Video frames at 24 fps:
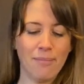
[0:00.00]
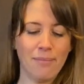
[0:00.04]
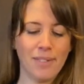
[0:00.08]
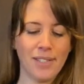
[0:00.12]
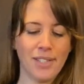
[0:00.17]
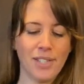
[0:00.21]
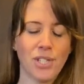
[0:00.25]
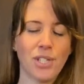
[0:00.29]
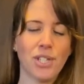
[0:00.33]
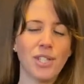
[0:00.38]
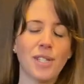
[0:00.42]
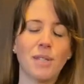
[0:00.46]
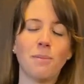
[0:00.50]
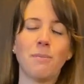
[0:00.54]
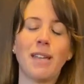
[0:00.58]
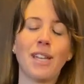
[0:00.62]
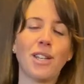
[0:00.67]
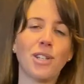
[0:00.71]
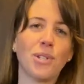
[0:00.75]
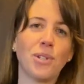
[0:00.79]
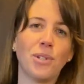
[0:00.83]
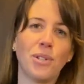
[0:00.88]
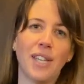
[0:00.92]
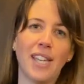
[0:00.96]
Just make
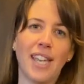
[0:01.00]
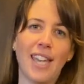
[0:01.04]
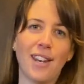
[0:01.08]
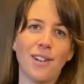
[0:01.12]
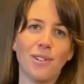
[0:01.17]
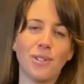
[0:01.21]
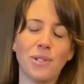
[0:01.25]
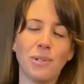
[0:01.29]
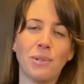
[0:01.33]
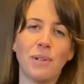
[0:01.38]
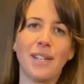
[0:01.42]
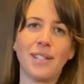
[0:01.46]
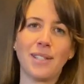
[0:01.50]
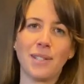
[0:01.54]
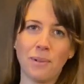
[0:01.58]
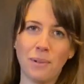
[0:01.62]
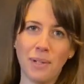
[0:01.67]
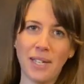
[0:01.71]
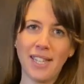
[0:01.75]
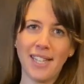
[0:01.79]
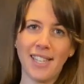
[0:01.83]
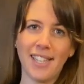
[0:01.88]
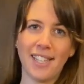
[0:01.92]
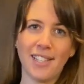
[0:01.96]
sure you get onto it as
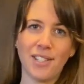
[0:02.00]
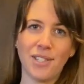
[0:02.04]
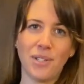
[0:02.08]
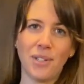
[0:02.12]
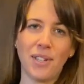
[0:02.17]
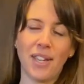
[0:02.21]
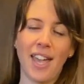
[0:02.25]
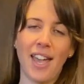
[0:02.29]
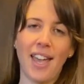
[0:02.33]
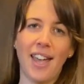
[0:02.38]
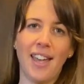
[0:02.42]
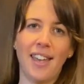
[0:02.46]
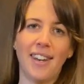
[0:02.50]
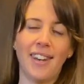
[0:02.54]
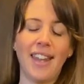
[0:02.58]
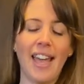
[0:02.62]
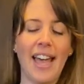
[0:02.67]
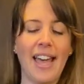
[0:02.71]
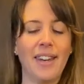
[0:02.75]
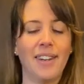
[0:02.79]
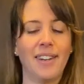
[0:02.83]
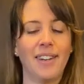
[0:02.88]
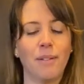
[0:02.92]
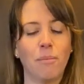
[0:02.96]
quickly as you can
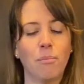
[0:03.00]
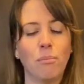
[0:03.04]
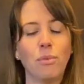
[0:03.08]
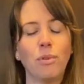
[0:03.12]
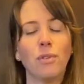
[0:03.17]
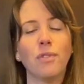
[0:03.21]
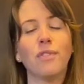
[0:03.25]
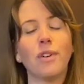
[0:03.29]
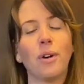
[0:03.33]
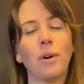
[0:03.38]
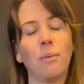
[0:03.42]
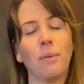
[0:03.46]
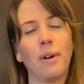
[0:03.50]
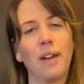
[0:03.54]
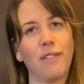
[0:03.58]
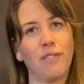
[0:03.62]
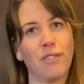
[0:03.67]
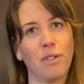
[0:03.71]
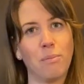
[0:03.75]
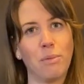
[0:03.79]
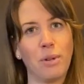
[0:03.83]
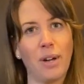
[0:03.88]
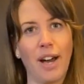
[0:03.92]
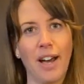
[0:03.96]
and move it away
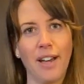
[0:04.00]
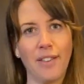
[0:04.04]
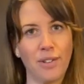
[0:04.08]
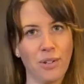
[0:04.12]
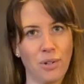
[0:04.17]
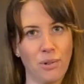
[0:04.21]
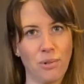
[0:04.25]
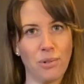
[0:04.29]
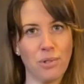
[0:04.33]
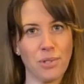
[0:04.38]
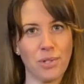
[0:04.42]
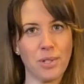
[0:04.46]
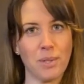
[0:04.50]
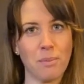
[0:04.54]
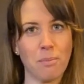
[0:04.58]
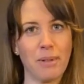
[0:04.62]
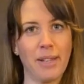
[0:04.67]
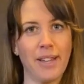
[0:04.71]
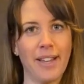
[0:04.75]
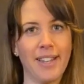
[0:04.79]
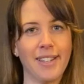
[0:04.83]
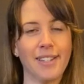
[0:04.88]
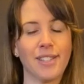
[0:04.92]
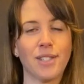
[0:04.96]
from your other gorgeous
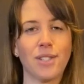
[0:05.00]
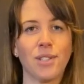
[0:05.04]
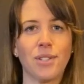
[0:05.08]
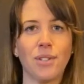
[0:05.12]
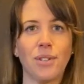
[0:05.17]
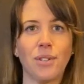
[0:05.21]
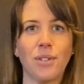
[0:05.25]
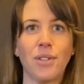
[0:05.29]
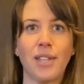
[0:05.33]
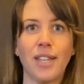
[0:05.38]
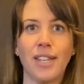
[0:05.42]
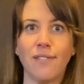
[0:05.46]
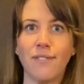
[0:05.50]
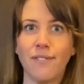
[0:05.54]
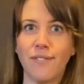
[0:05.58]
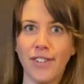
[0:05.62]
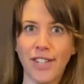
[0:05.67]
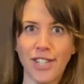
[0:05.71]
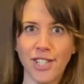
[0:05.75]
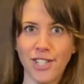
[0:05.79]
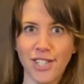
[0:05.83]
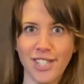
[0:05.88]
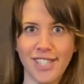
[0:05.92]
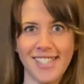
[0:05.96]
plants so the
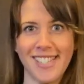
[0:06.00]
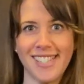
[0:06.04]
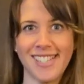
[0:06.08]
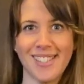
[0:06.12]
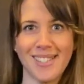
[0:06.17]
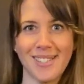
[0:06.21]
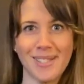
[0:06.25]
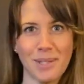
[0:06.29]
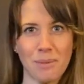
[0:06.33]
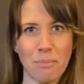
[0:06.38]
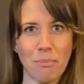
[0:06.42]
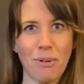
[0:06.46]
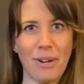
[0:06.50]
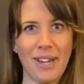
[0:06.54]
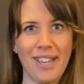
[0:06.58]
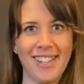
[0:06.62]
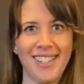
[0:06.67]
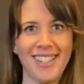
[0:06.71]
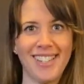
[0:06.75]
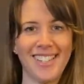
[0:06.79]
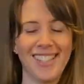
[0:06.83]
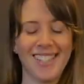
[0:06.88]
infection doesn't spread.